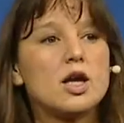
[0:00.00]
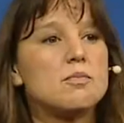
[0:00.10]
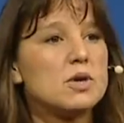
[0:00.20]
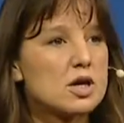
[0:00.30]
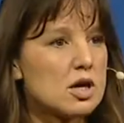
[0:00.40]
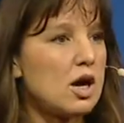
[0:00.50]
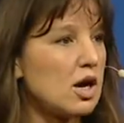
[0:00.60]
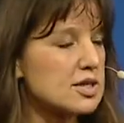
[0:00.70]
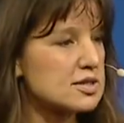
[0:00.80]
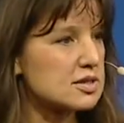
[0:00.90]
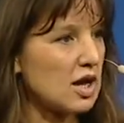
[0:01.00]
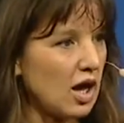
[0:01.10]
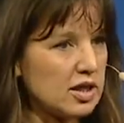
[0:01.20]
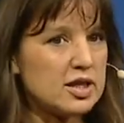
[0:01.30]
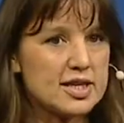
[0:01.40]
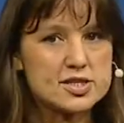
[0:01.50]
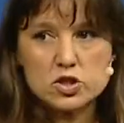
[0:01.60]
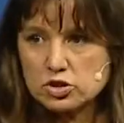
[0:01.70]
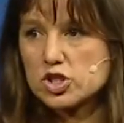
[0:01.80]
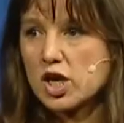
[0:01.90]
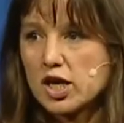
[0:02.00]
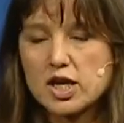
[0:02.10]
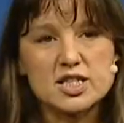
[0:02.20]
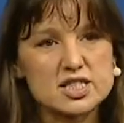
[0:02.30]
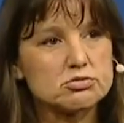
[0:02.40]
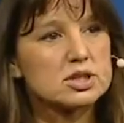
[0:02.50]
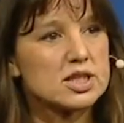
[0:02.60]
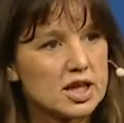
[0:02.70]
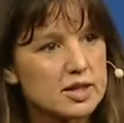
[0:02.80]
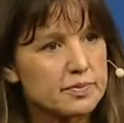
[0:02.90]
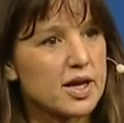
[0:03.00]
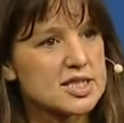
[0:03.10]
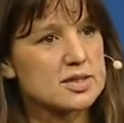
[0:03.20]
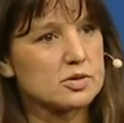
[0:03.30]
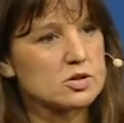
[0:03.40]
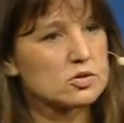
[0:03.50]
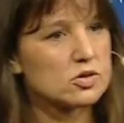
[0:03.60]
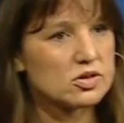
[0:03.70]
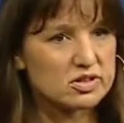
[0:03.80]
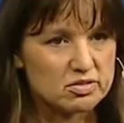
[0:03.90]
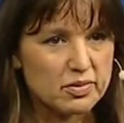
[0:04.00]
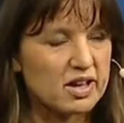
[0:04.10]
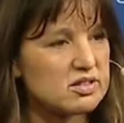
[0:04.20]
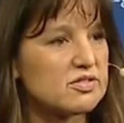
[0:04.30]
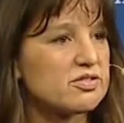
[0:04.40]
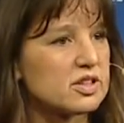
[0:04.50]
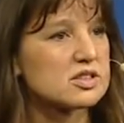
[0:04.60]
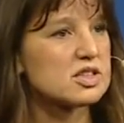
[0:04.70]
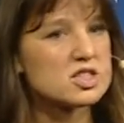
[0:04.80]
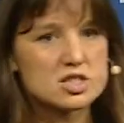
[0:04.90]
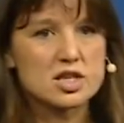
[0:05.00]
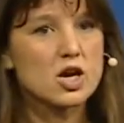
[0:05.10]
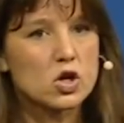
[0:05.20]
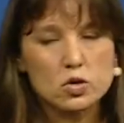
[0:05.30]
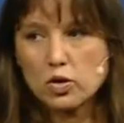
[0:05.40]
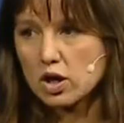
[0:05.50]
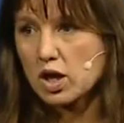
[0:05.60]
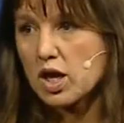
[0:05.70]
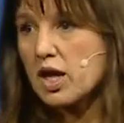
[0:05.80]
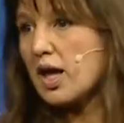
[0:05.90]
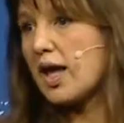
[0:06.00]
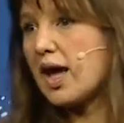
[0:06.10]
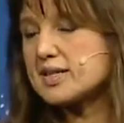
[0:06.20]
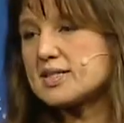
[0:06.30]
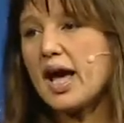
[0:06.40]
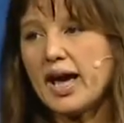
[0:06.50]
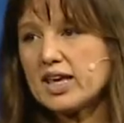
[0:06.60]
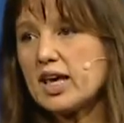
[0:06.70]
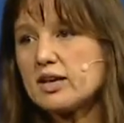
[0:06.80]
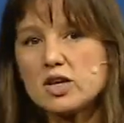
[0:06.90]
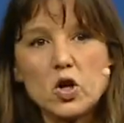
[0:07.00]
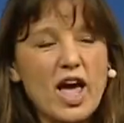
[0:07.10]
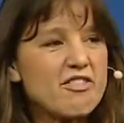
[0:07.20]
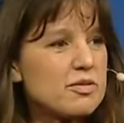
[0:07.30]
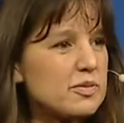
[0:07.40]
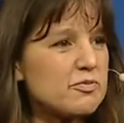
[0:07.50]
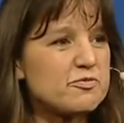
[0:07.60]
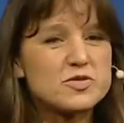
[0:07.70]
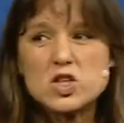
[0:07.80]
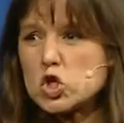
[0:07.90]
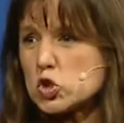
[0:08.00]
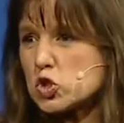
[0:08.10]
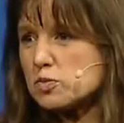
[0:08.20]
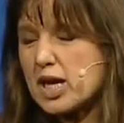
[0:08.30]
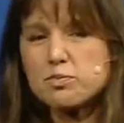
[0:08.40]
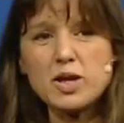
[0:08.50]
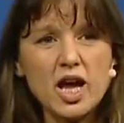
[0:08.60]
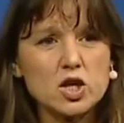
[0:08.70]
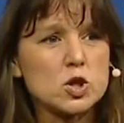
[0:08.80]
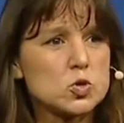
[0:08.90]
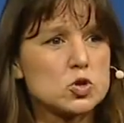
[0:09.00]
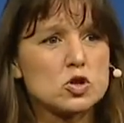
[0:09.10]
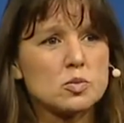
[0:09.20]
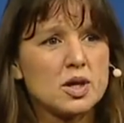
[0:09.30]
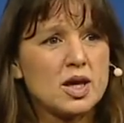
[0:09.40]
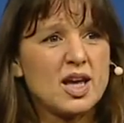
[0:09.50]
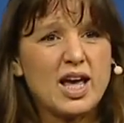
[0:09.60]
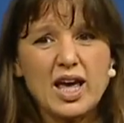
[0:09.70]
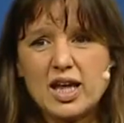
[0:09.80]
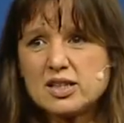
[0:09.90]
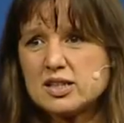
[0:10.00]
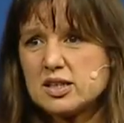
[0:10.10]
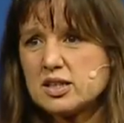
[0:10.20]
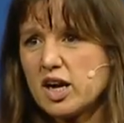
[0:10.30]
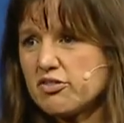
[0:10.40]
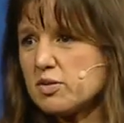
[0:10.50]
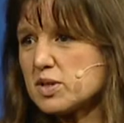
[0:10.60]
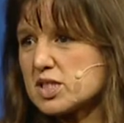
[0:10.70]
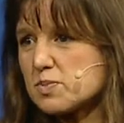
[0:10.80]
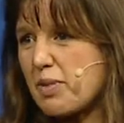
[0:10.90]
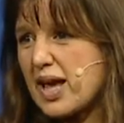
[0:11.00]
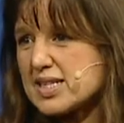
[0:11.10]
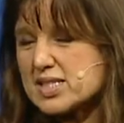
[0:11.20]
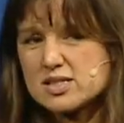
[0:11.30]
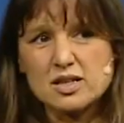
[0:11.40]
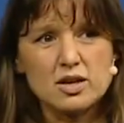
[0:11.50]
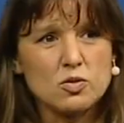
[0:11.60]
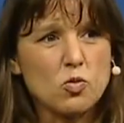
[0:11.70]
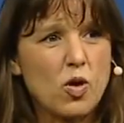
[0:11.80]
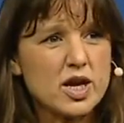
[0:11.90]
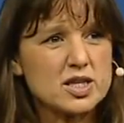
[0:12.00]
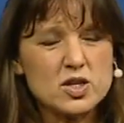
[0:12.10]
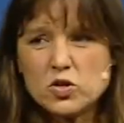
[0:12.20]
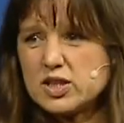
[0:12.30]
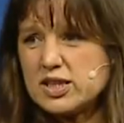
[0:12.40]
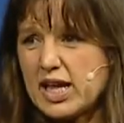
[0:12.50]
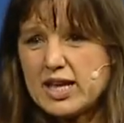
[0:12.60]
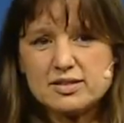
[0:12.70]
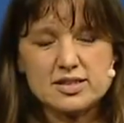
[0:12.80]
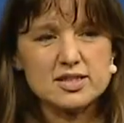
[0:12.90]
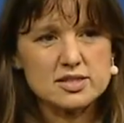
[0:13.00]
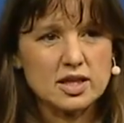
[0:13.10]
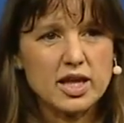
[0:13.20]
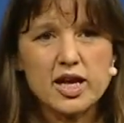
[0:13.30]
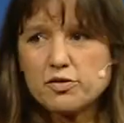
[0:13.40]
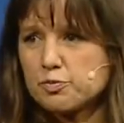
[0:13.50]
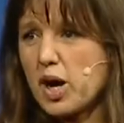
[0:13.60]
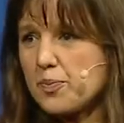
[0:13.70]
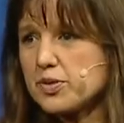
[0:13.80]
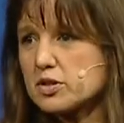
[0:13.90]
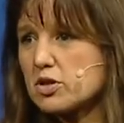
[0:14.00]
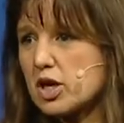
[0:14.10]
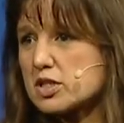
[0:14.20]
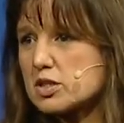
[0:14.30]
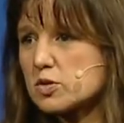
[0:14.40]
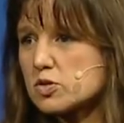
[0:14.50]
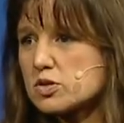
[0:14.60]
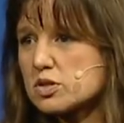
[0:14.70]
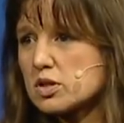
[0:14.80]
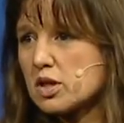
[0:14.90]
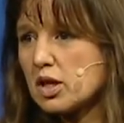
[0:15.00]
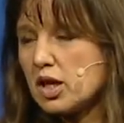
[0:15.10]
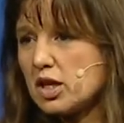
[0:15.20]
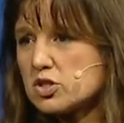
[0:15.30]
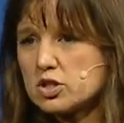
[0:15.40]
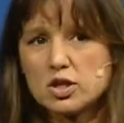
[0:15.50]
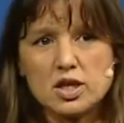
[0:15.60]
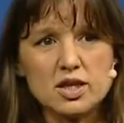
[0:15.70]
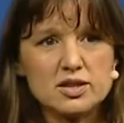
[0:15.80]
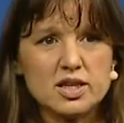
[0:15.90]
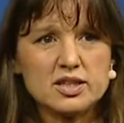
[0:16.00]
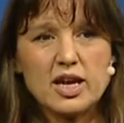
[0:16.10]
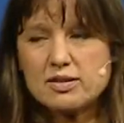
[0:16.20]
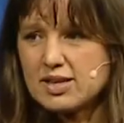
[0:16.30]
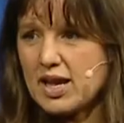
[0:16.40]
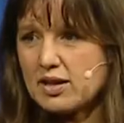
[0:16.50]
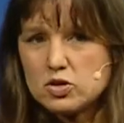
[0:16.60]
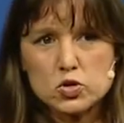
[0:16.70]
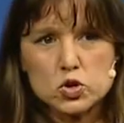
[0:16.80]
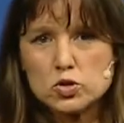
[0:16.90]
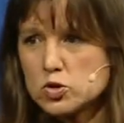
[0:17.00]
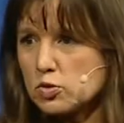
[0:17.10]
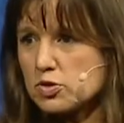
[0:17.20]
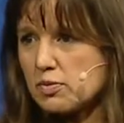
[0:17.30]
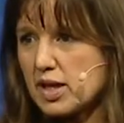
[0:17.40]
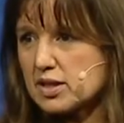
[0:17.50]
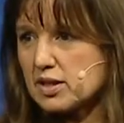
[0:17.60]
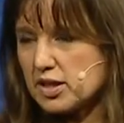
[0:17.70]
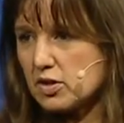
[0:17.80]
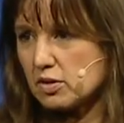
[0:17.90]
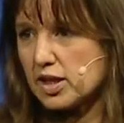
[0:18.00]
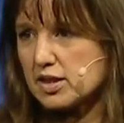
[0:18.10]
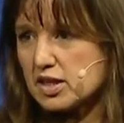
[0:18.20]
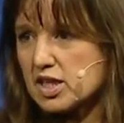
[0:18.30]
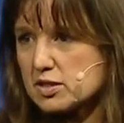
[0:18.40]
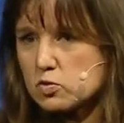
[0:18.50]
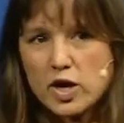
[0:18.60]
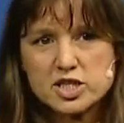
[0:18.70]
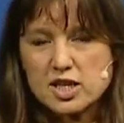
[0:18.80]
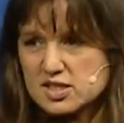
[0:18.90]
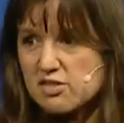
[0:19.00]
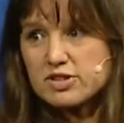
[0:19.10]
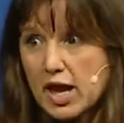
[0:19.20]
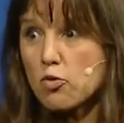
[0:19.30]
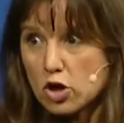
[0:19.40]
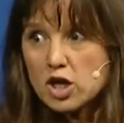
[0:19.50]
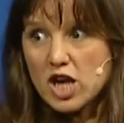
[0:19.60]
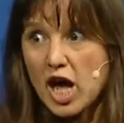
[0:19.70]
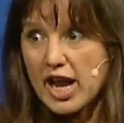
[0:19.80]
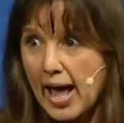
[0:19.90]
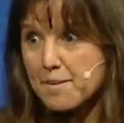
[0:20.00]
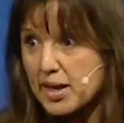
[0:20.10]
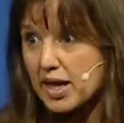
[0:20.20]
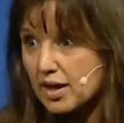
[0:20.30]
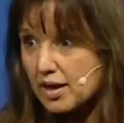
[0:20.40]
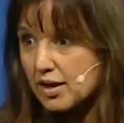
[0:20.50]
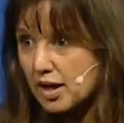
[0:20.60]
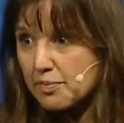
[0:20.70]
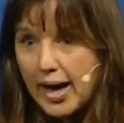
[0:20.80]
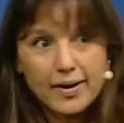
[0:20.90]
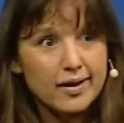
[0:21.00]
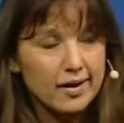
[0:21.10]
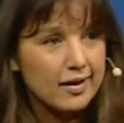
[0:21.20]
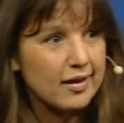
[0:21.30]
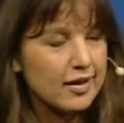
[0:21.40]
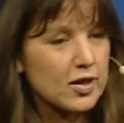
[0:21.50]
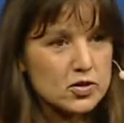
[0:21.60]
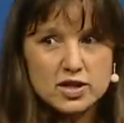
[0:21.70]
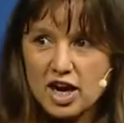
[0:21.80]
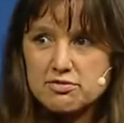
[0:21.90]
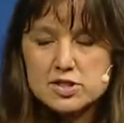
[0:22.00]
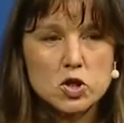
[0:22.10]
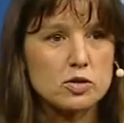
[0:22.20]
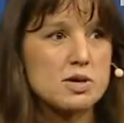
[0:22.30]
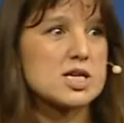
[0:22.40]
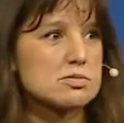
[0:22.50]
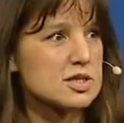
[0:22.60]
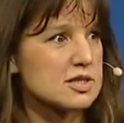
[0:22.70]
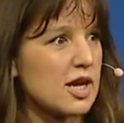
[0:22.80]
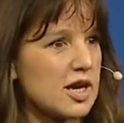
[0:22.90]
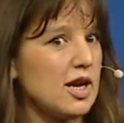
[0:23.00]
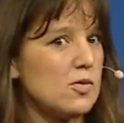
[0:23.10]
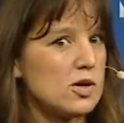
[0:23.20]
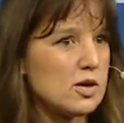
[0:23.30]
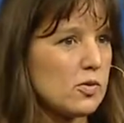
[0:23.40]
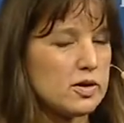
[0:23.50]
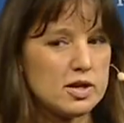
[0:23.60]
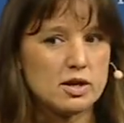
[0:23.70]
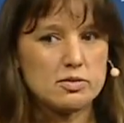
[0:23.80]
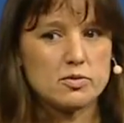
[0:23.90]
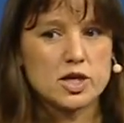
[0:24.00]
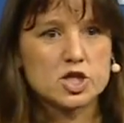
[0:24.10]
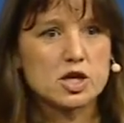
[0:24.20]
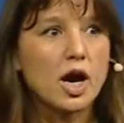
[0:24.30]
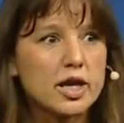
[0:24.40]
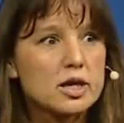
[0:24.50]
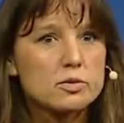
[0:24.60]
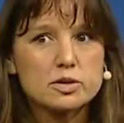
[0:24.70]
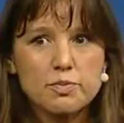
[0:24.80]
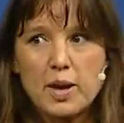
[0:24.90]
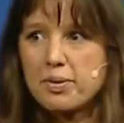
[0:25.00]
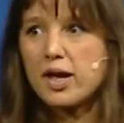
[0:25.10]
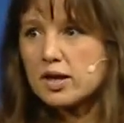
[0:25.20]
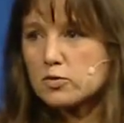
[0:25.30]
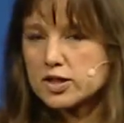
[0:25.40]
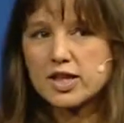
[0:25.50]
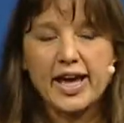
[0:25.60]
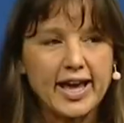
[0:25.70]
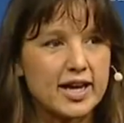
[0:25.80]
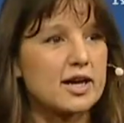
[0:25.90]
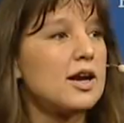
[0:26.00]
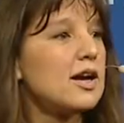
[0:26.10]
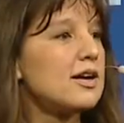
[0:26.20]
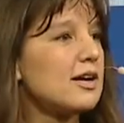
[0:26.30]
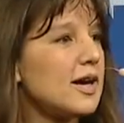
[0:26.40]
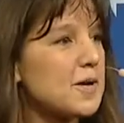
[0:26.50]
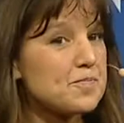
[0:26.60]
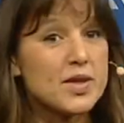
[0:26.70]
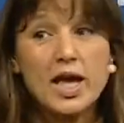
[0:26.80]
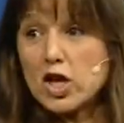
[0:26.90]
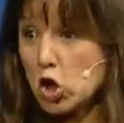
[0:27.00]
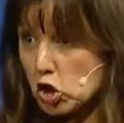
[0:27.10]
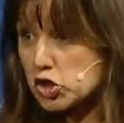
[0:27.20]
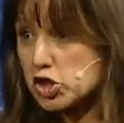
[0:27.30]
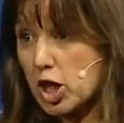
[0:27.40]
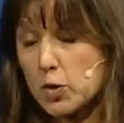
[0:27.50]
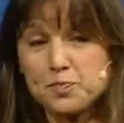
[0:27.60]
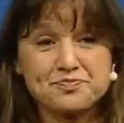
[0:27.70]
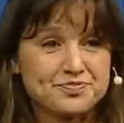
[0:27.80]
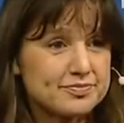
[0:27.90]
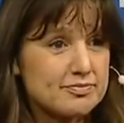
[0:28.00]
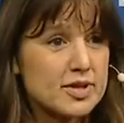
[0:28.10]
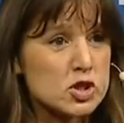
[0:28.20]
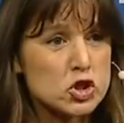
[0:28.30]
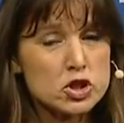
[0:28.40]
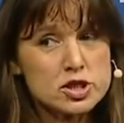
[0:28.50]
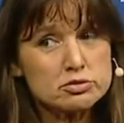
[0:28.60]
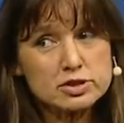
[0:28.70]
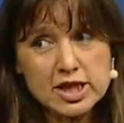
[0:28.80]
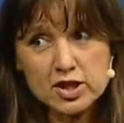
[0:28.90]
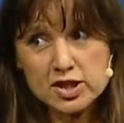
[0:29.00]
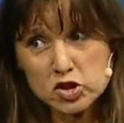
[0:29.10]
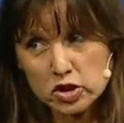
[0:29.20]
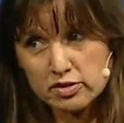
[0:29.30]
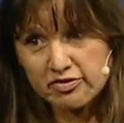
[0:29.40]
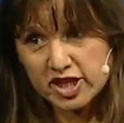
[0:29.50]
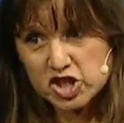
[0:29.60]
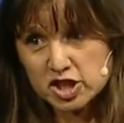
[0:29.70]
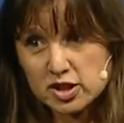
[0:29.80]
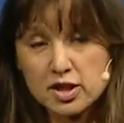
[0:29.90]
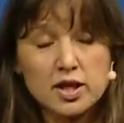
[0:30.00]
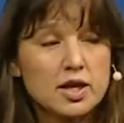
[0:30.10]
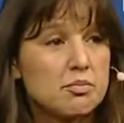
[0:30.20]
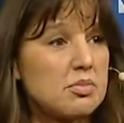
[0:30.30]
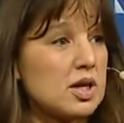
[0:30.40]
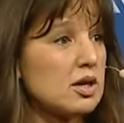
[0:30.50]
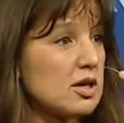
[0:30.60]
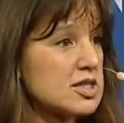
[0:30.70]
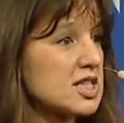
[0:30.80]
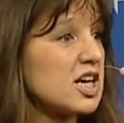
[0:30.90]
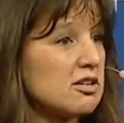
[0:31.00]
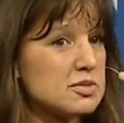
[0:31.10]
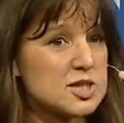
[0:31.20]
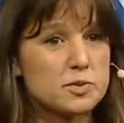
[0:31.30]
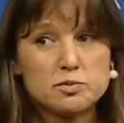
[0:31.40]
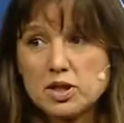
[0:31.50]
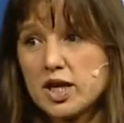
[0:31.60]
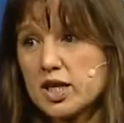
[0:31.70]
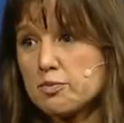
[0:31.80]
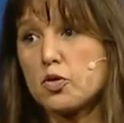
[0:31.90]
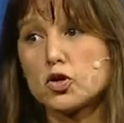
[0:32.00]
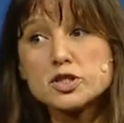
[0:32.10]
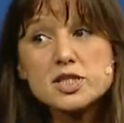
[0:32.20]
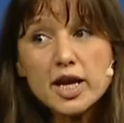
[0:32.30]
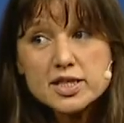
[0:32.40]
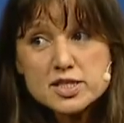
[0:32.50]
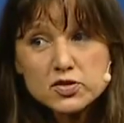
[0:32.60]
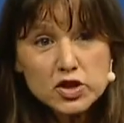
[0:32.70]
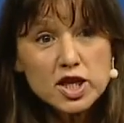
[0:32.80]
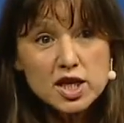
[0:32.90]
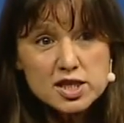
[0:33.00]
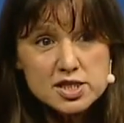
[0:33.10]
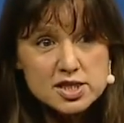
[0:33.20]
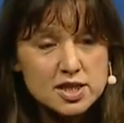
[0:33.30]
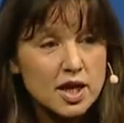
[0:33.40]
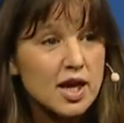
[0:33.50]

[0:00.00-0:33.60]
Because unless you're China, it's really not possible to do this massive filter. It's just not work attacking, you know, every, YouTube, they block YouTube and the government space, why, you know, they, there's a lot of popular cartoons in Turkey. They, they use YouTube to make, you know, let their kids watch that stuff. They were not happy about it. You know, the government's own base was like, I want to, you know, watch Caillou and Pepe and what the heck, right? And also, Turks are really good at circumvention because the government's been blocking porn sites for years.